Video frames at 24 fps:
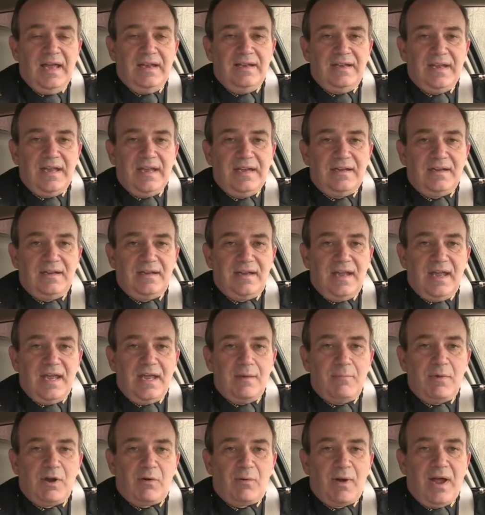day to
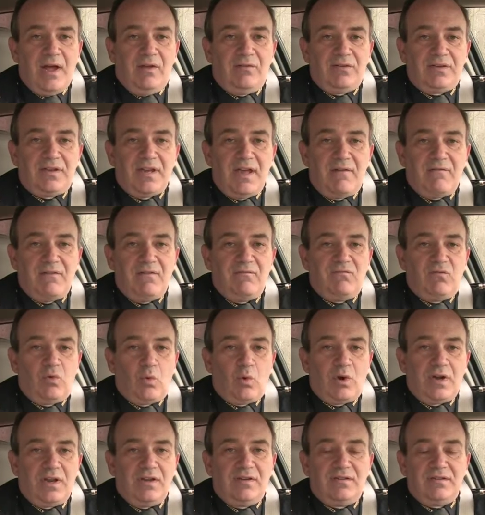day, but around
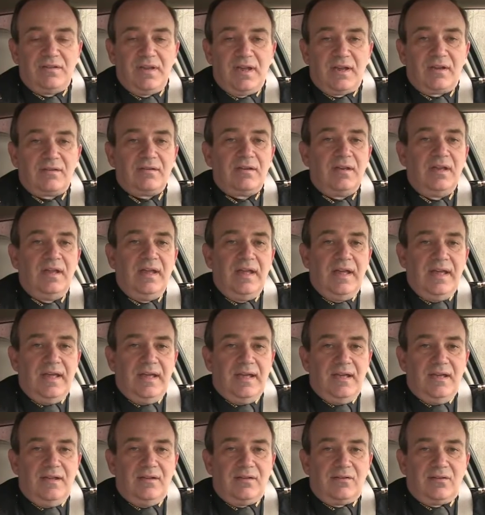7:46
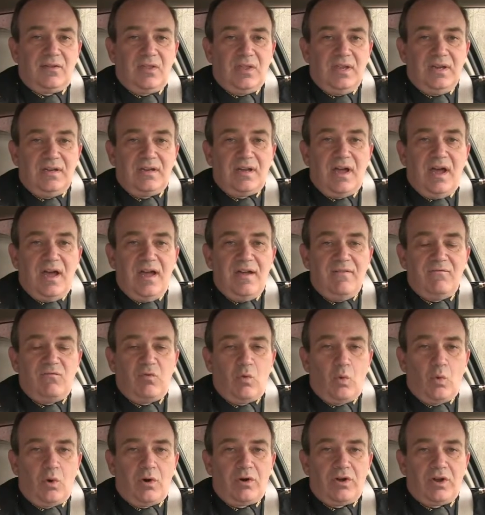is the time
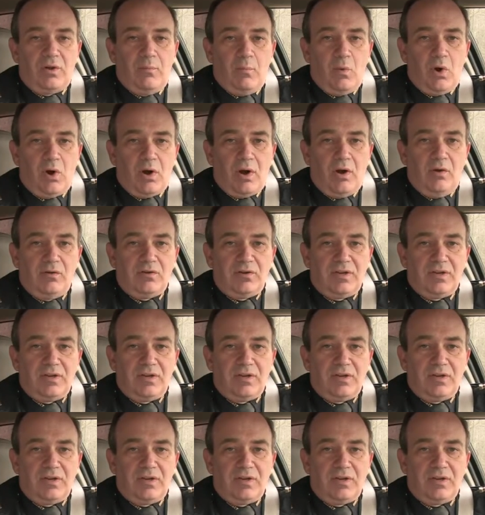for tomorrow.